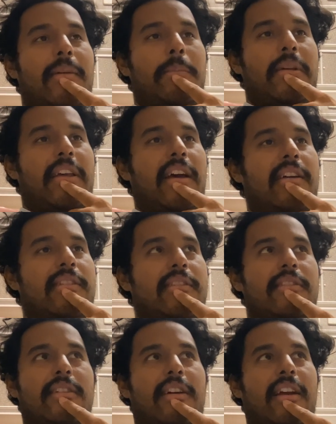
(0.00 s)
But, yeah.
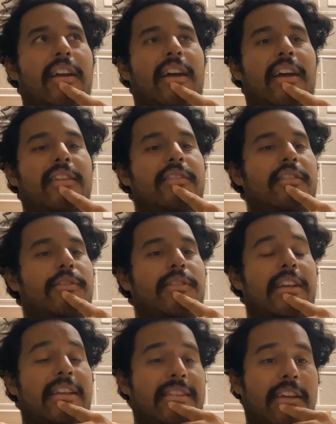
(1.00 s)
All right, guys, you know,
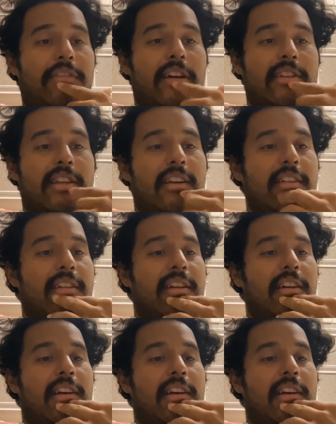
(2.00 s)
stay safe out there.